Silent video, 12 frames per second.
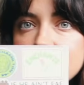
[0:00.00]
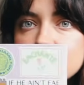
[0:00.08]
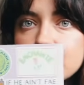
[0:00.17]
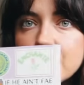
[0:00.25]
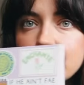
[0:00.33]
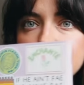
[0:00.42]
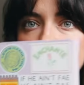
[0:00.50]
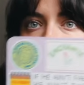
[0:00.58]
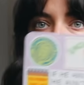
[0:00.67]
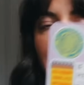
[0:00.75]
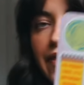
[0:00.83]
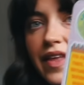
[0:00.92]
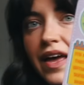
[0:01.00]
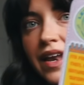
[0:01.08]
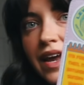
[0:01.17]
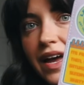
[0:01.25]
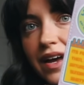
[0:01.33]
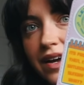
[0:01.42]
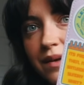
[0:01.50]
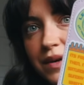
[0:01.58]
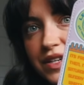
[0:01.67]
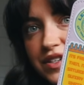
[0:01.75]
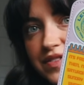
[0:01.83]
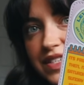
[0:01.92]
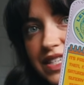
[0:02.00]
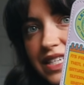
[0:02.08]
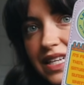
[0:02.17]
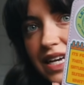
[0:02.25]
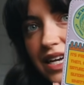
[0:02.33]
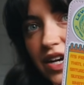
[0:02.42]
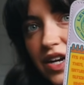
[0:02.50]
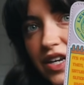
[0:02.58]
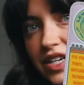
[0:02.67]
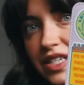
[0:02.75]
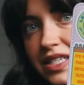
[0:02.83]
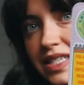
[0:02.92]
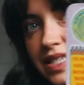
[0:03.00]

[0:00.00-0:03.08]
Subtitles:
It's purple, and then I got a bunch of stickers